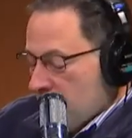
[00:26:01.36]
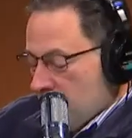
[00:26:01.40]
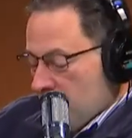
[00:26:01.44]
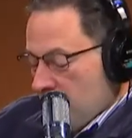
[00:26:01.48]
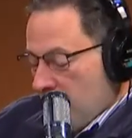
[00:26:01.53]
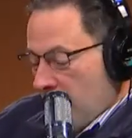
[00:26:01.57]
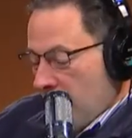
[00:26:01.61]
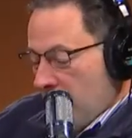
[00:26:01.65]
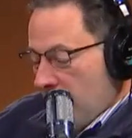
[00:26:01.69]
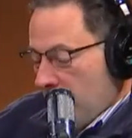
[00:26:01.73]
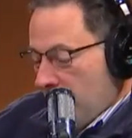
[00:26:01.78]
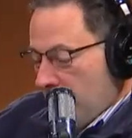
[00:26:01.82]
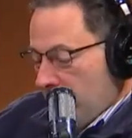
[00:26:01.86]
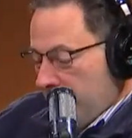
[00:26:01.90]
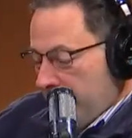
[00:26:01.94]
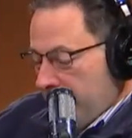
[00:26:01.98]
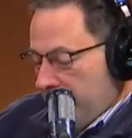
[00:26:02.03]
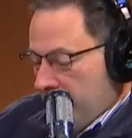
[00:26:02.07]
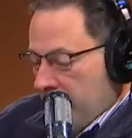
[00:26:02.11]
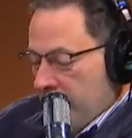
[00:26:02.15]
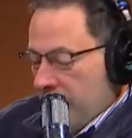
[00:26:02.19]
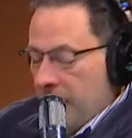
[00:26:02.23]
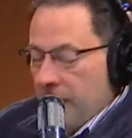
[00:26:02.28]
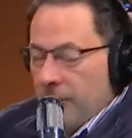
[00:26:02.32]
So
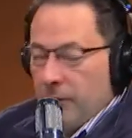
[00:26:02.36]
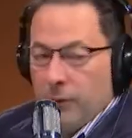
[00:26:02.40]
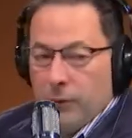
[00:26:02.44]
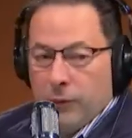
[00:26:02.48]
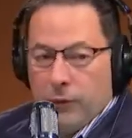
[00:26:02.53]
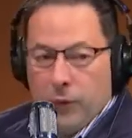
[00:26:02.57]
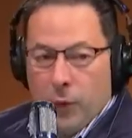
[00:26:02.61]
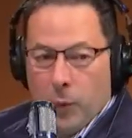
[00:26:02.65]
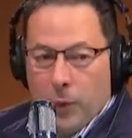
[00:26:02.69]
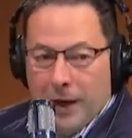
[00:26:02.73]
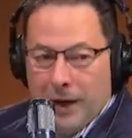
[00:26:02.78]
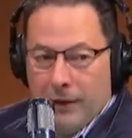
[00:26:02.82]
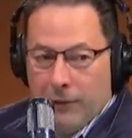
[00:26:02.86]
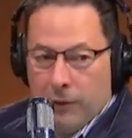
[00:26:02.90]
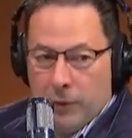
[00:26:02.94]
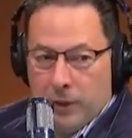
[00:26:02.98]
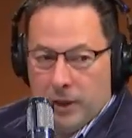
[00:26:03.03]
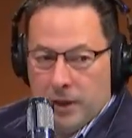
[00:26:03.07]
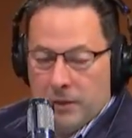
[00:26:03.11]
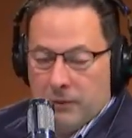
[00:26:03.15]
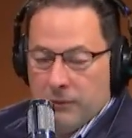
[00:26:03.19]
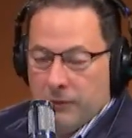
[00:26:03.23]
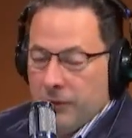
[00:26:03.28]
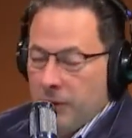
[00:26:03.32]
for whatever
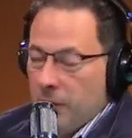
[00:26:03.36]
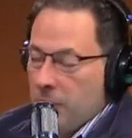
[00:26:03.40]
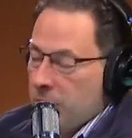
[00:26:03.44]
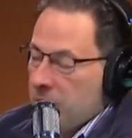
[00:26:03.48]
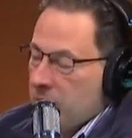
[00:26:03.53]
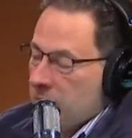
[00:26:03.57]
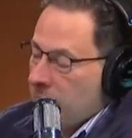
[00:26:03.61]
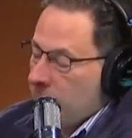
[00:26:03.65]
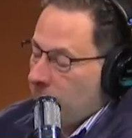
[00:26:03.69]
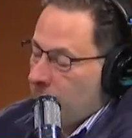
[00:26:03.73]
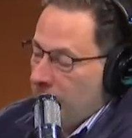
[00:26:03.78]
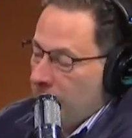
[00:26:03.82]
reason, folks,